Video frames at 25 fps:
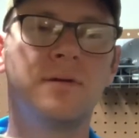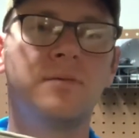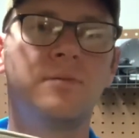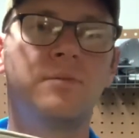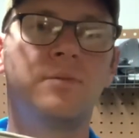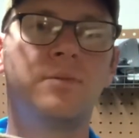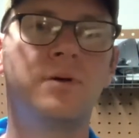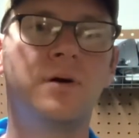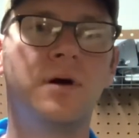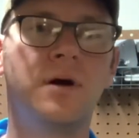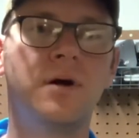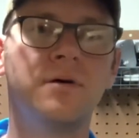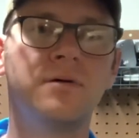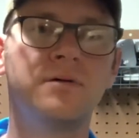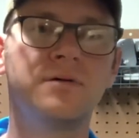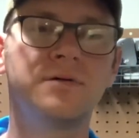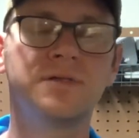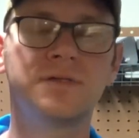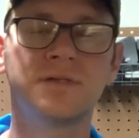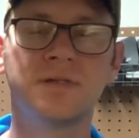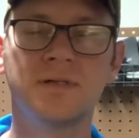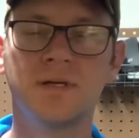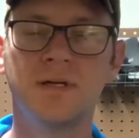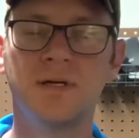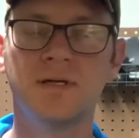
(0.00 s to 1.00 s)

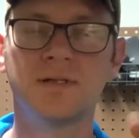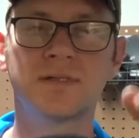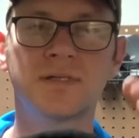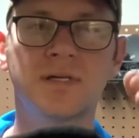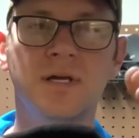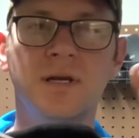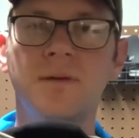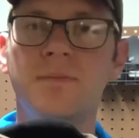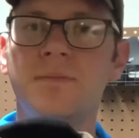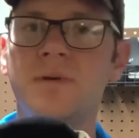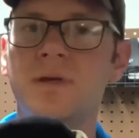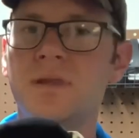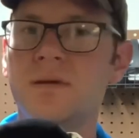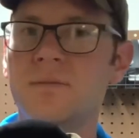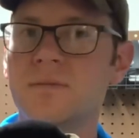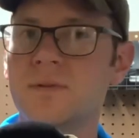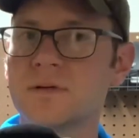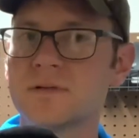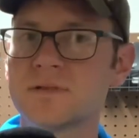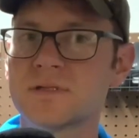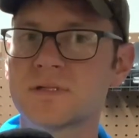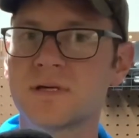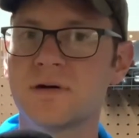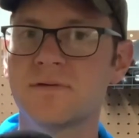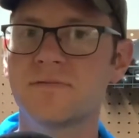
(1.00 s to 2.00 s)
pros, it's going to be the
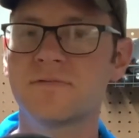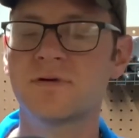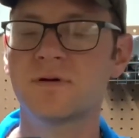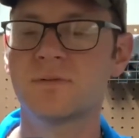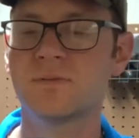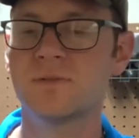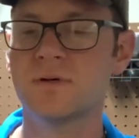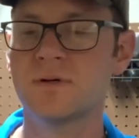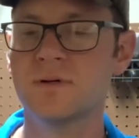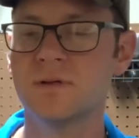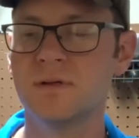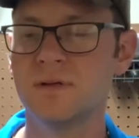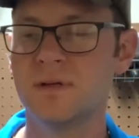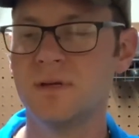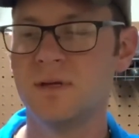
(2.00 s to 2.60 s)
most comfortable,